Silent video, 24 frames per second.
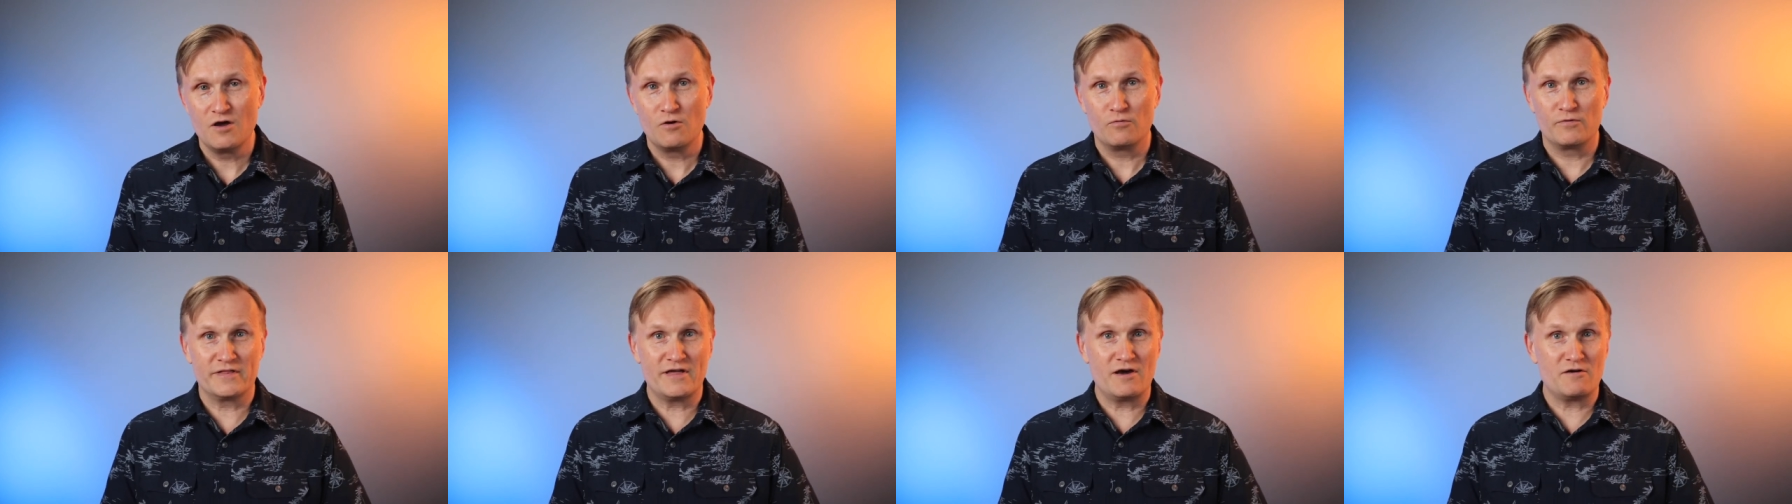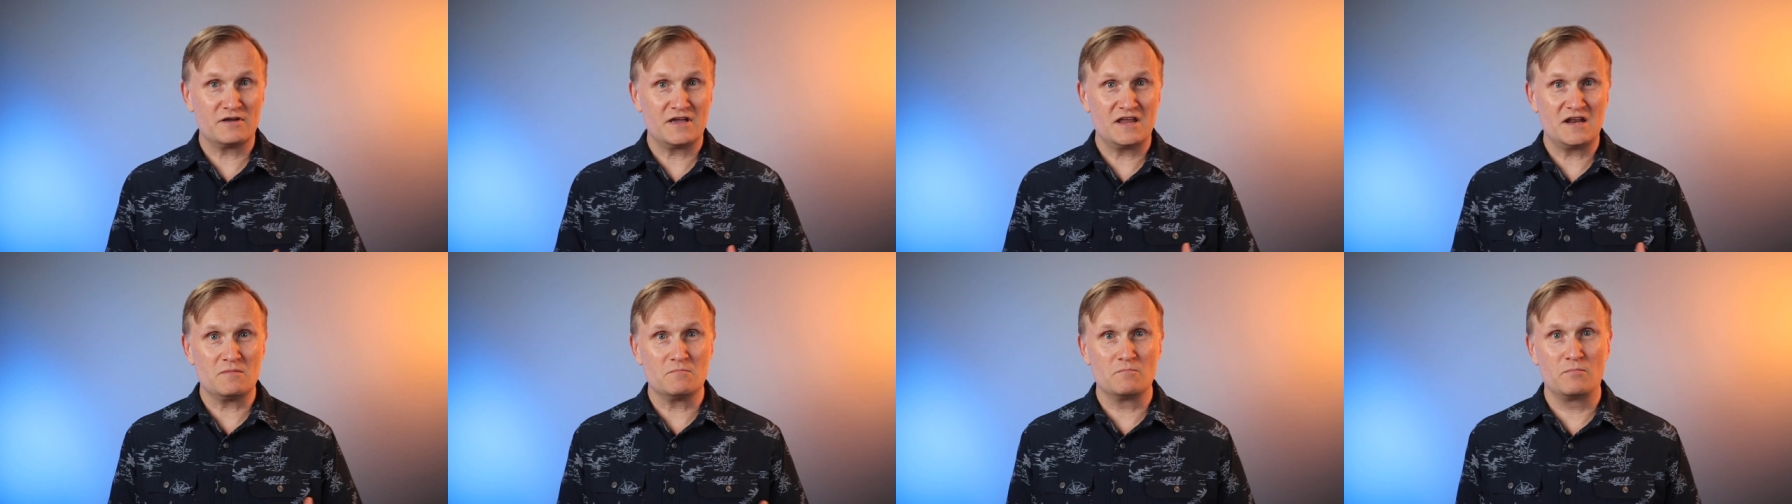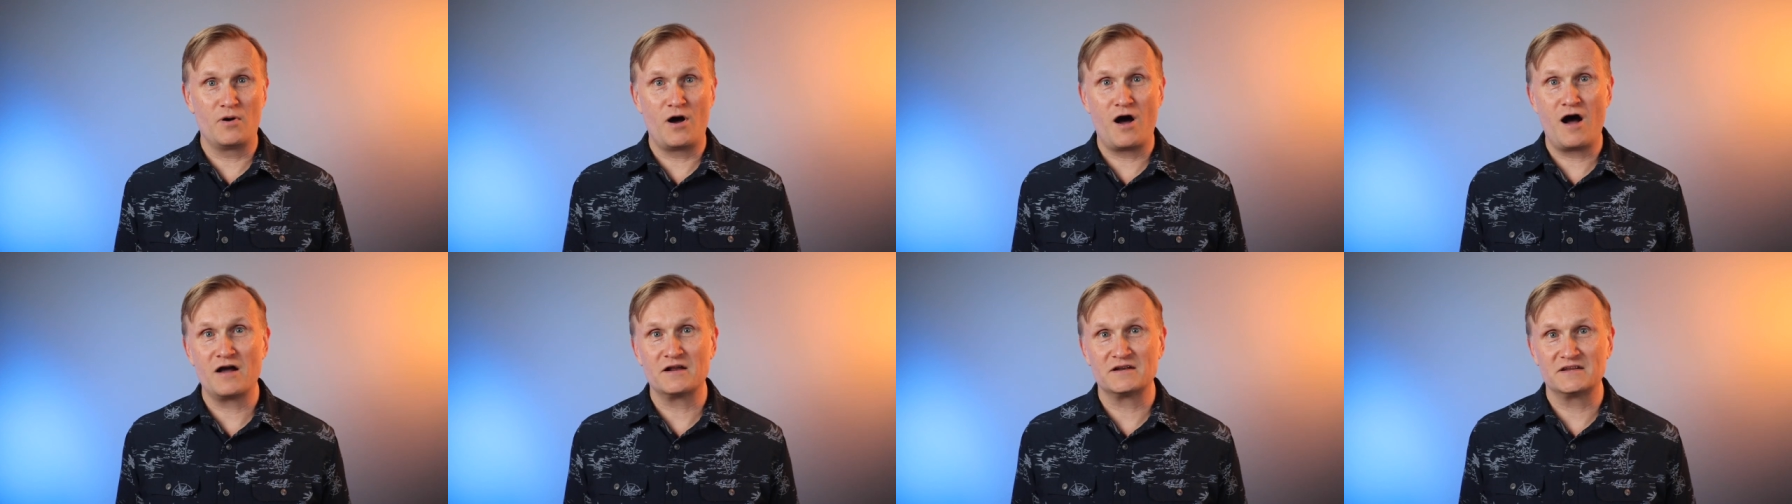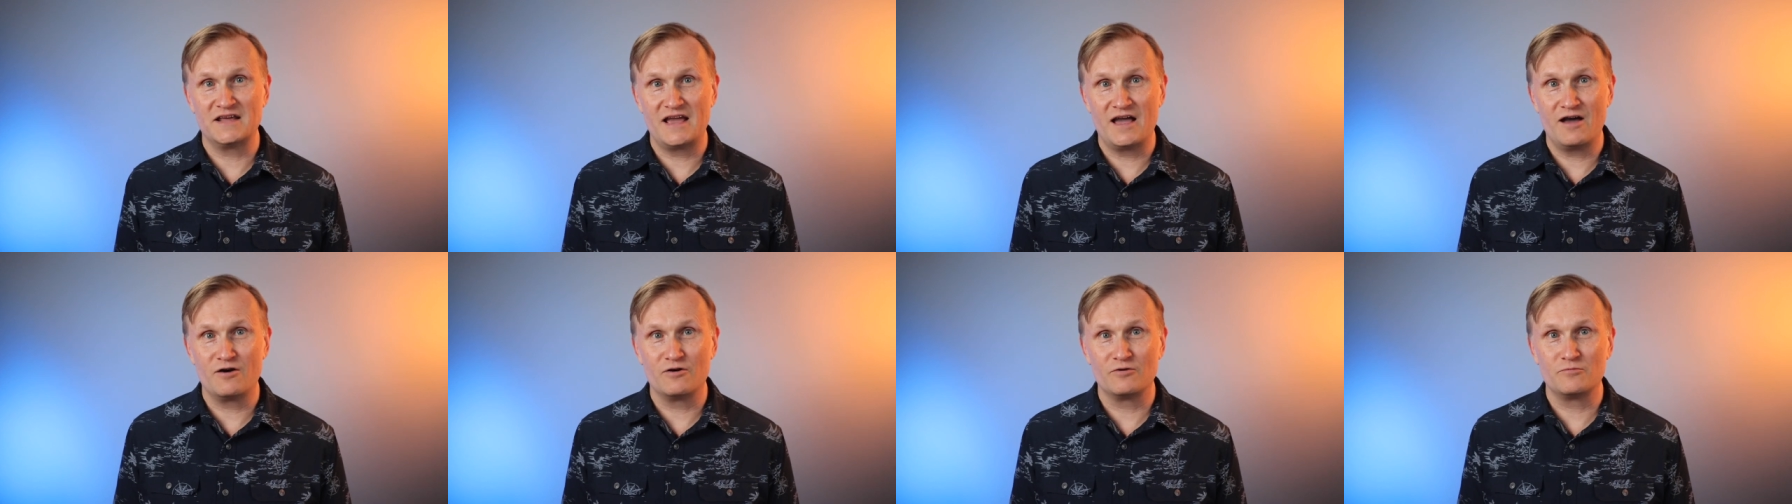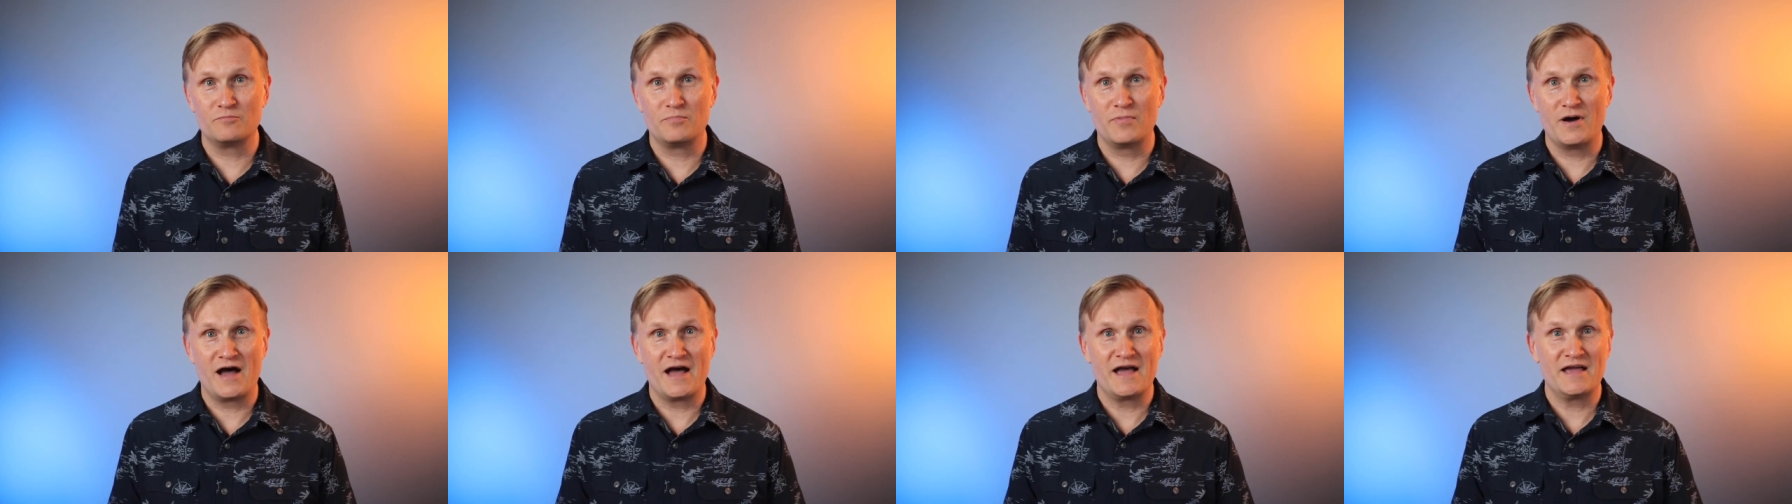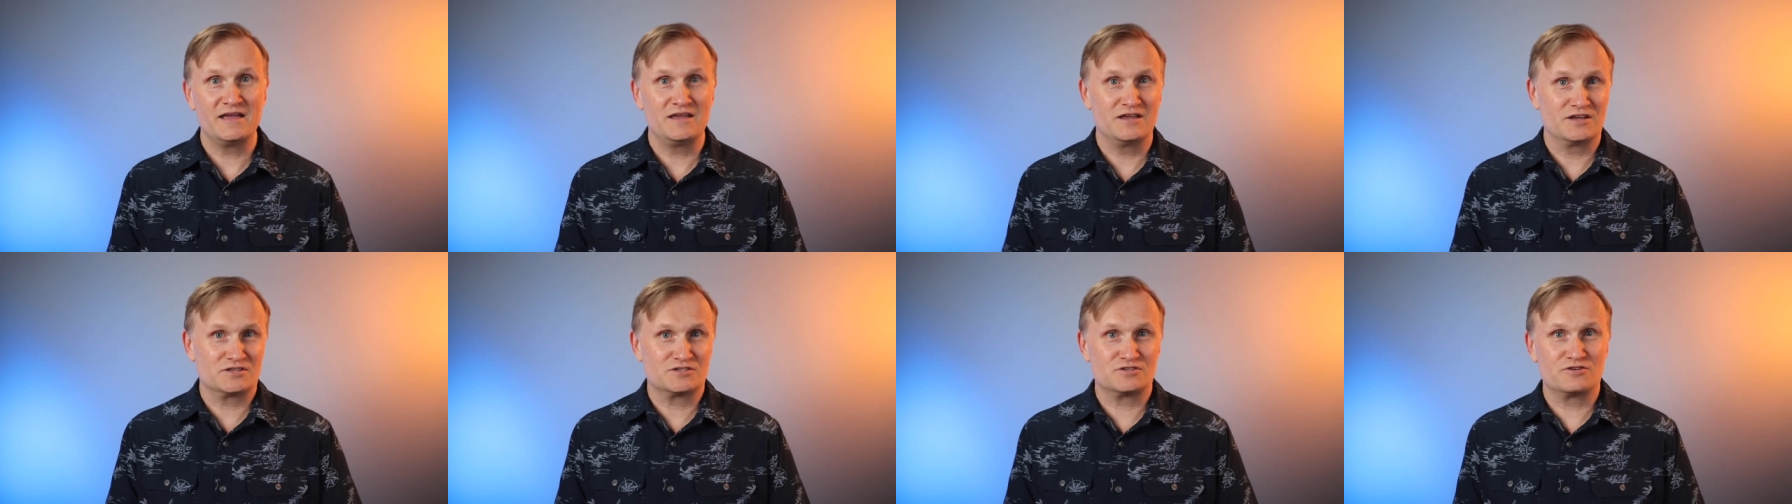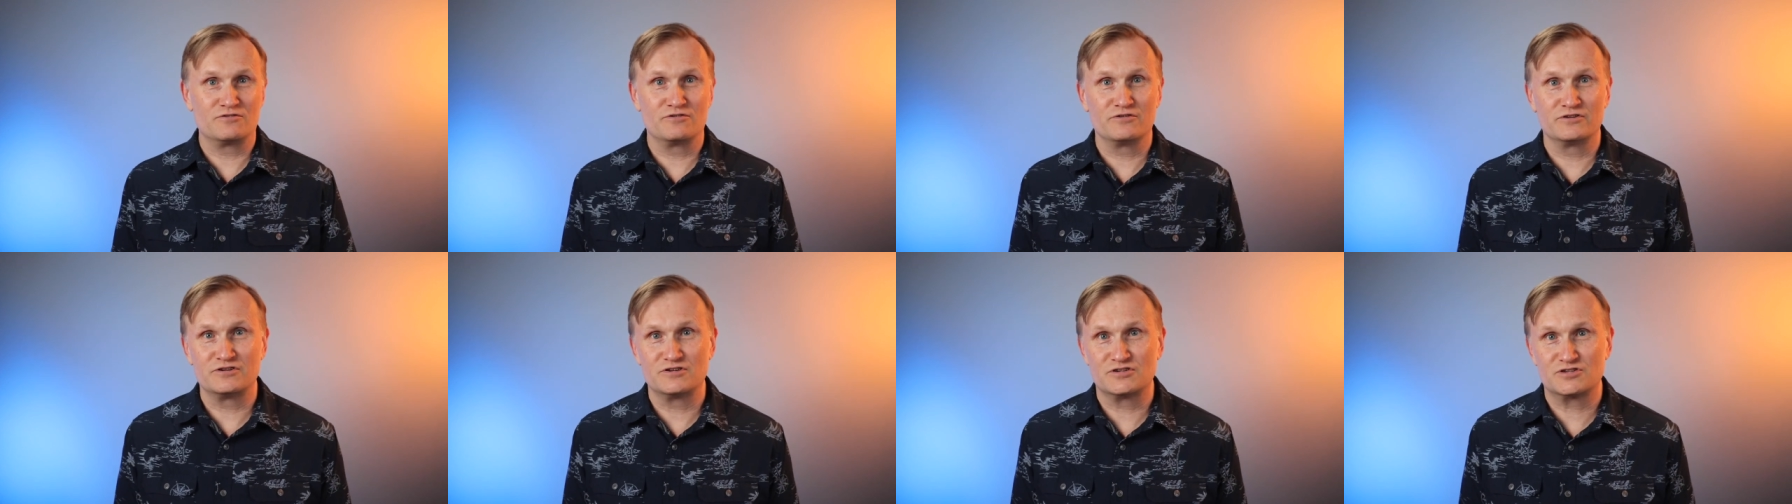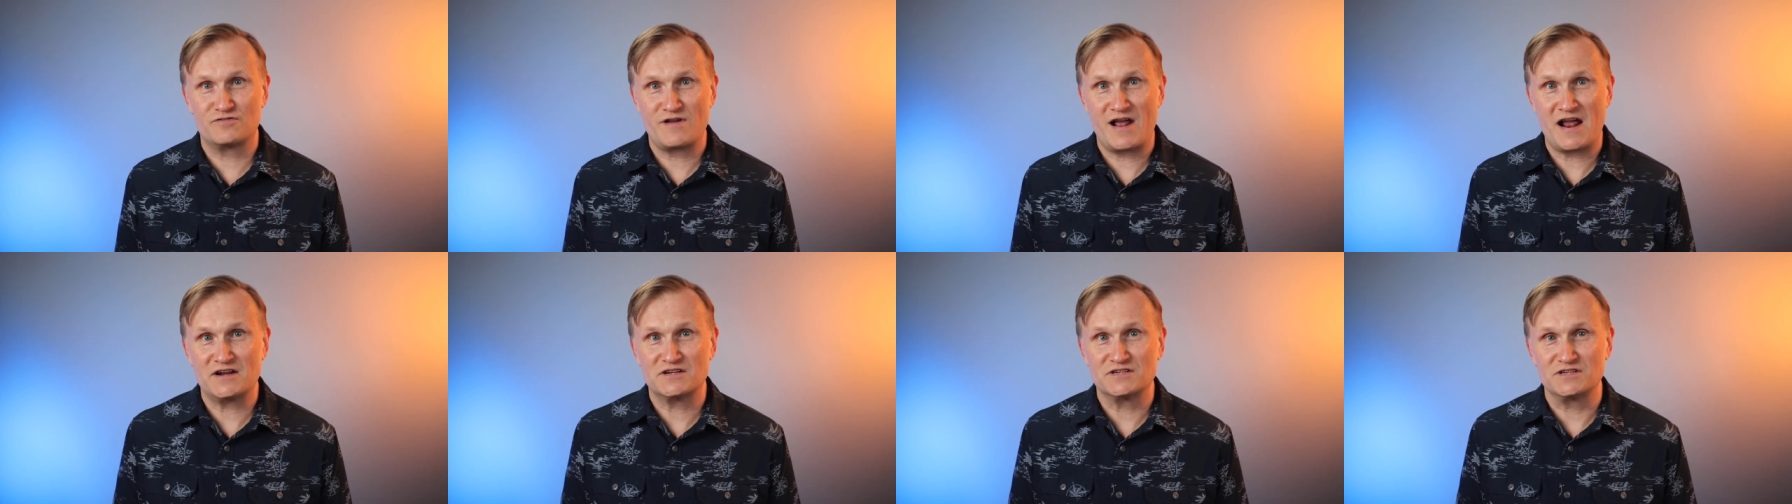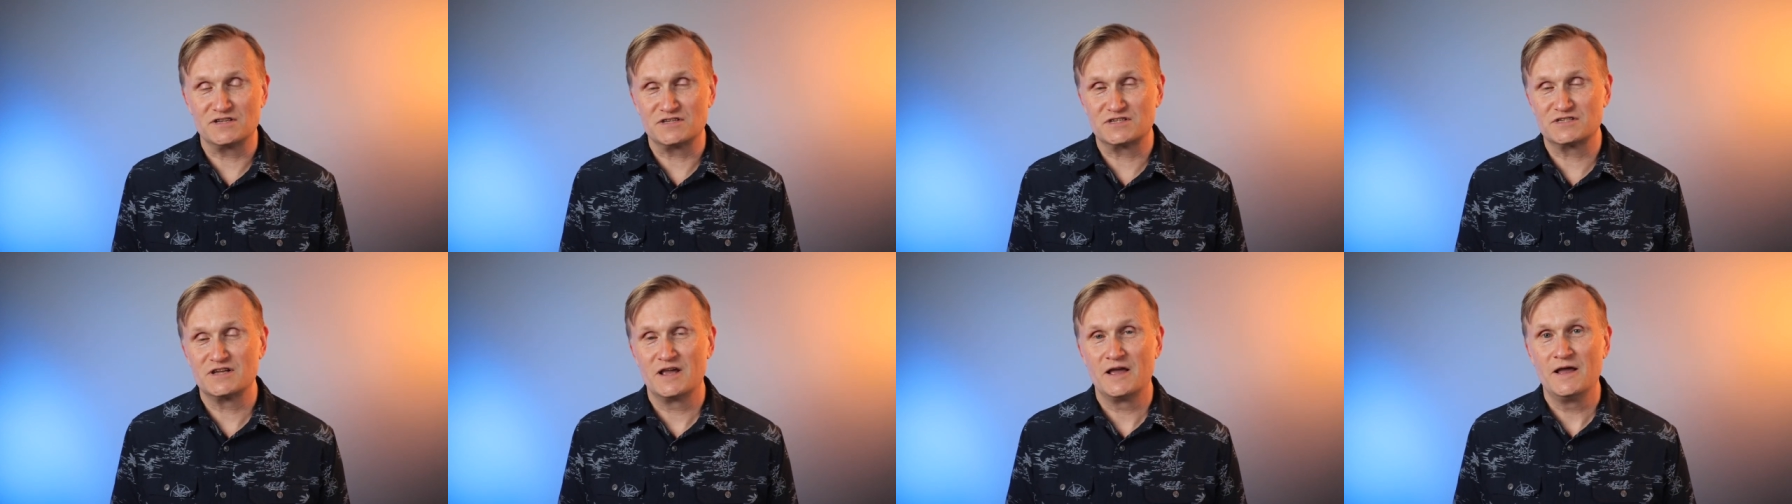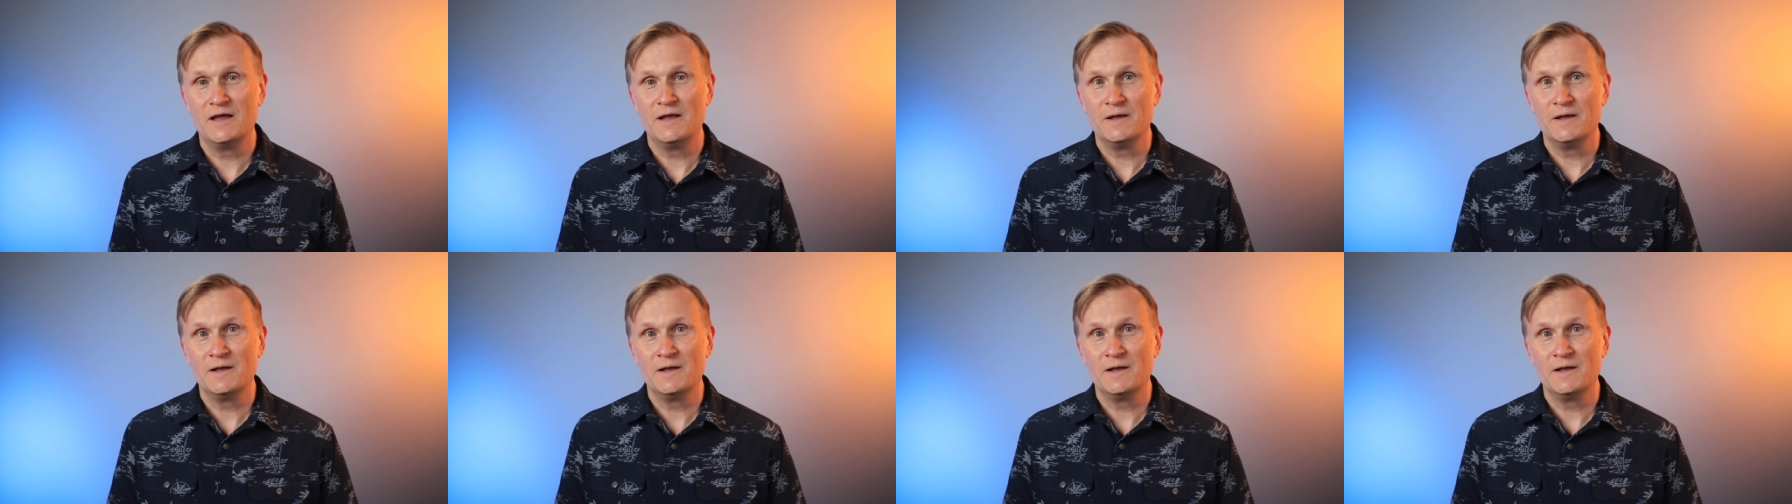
without getting bogged down by external distractions.